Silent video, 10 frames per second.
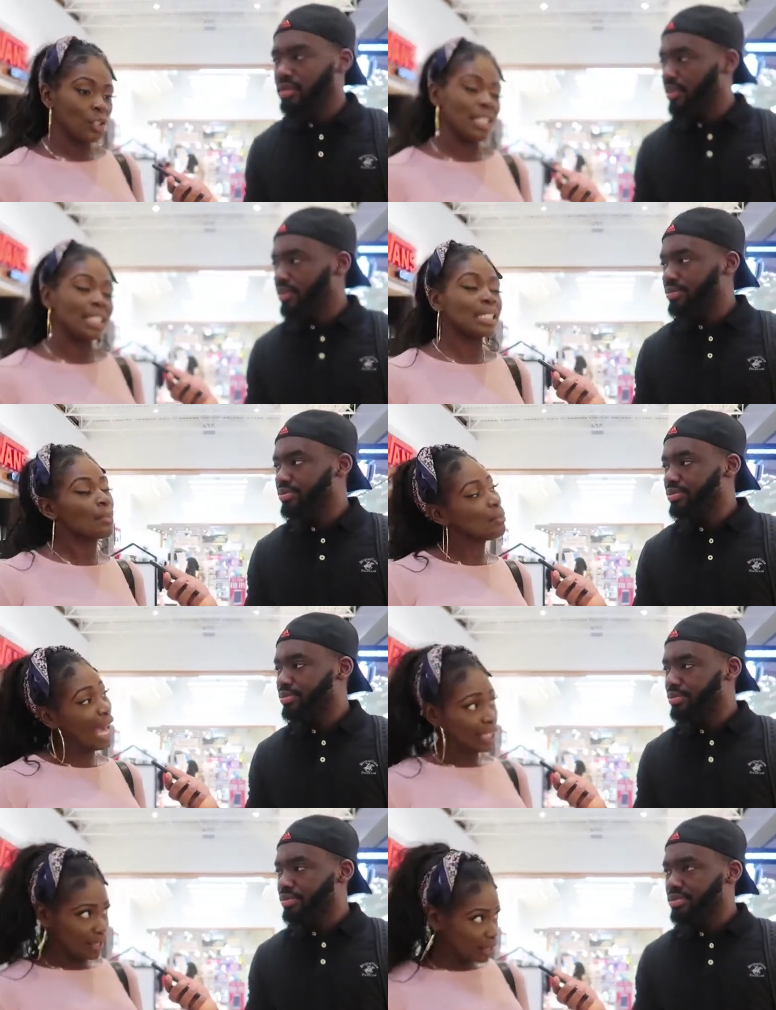Speaker 1: you need some
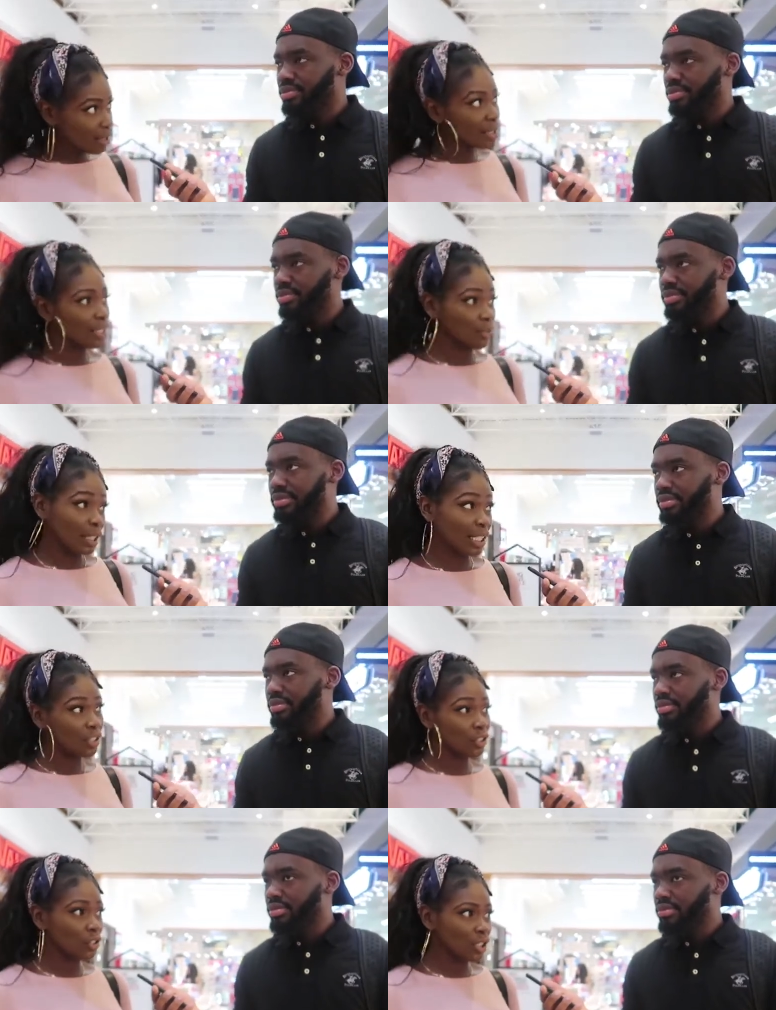balance in
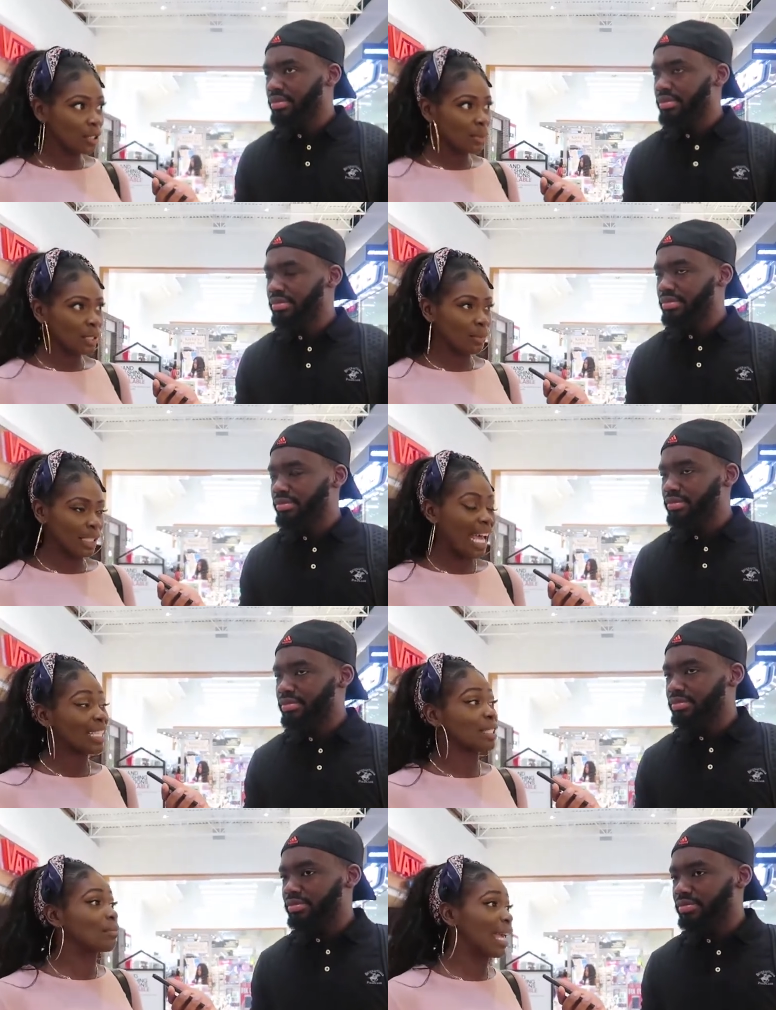relationships, but
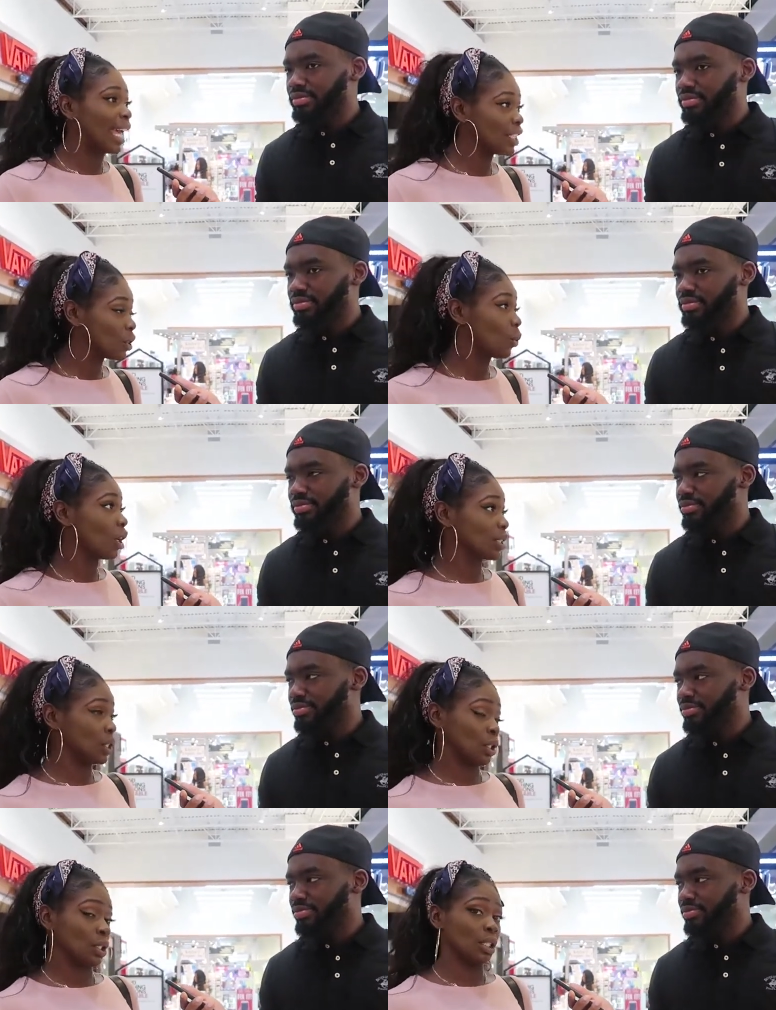as a man, you
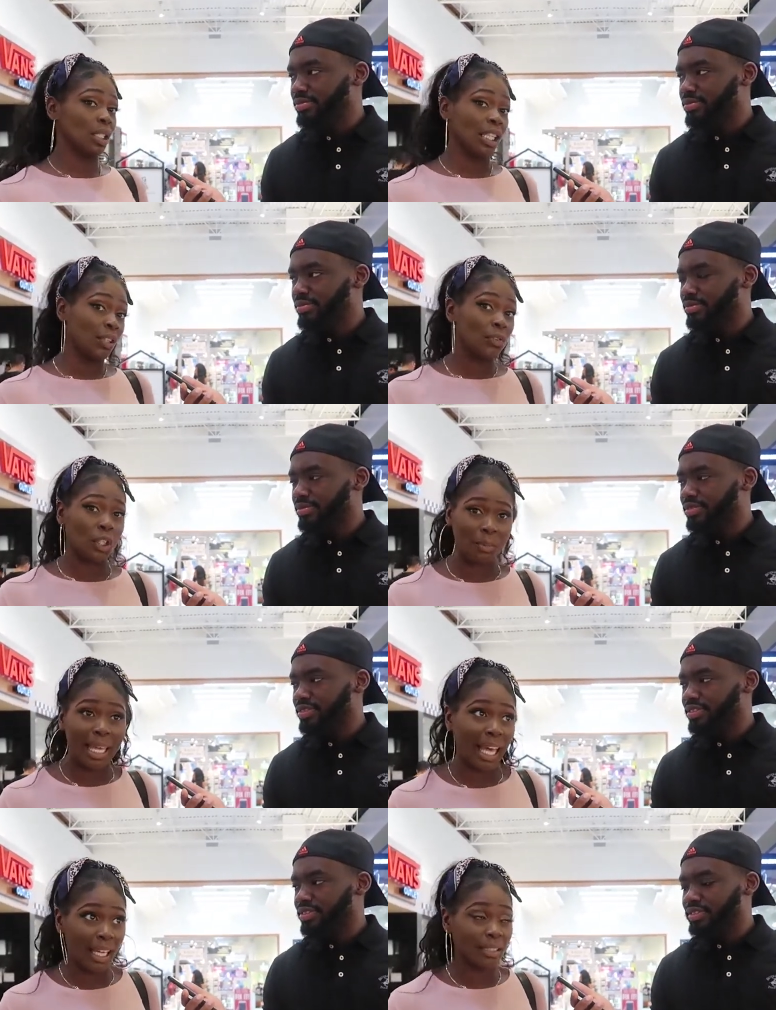want to give your
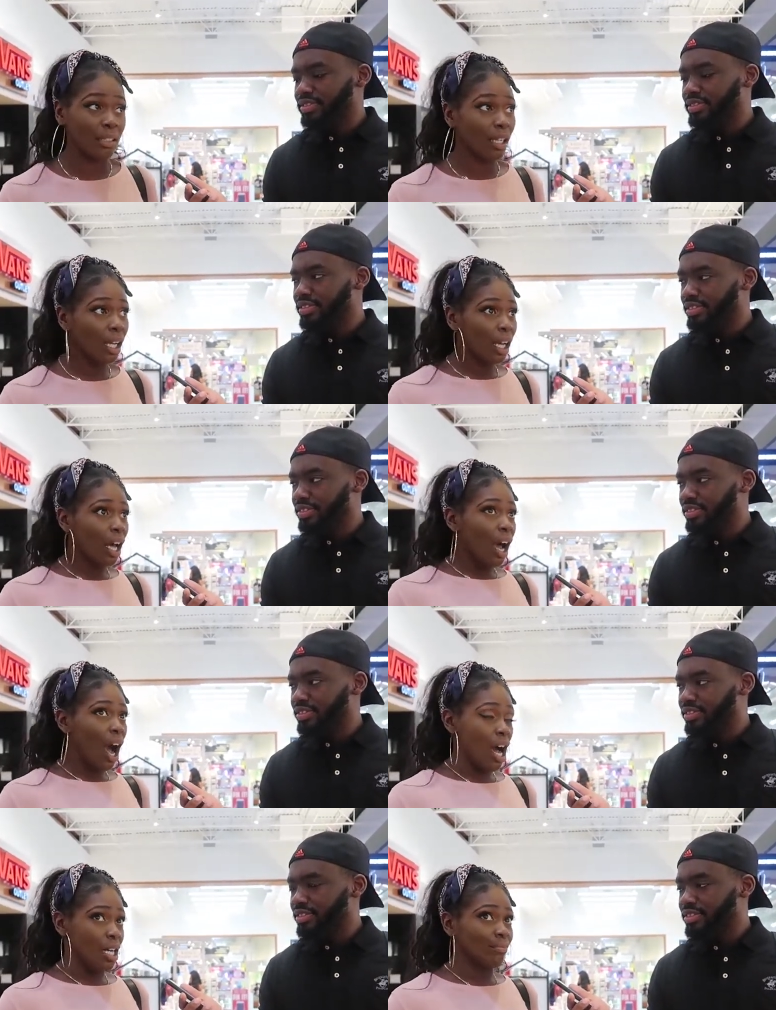man
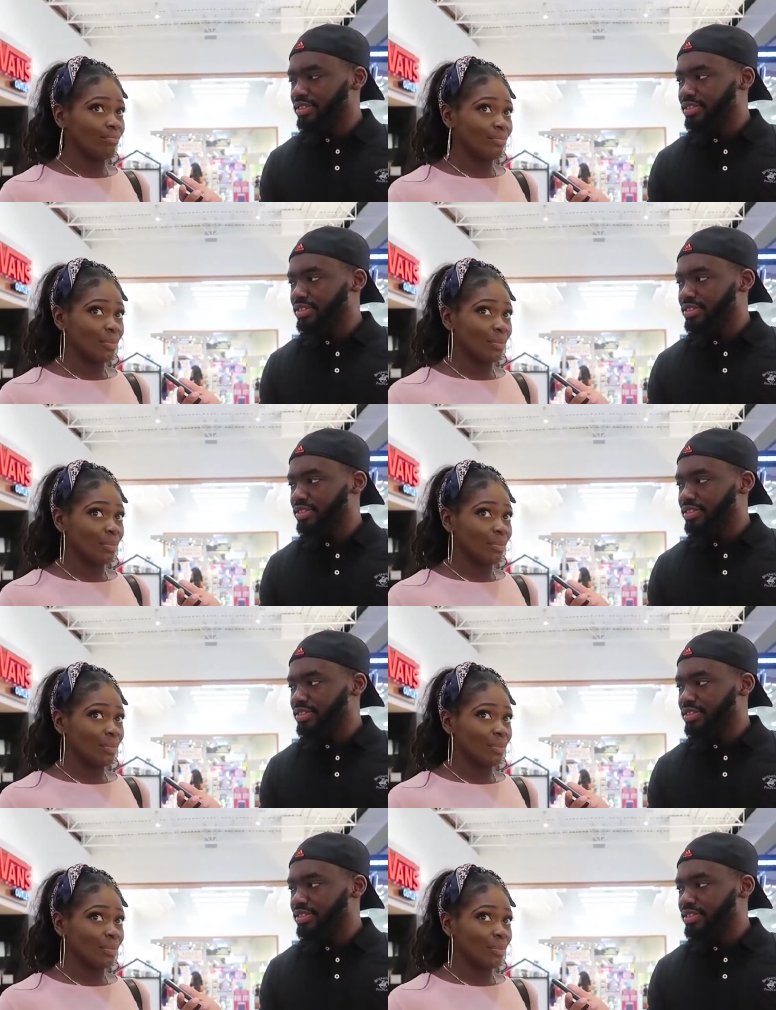um,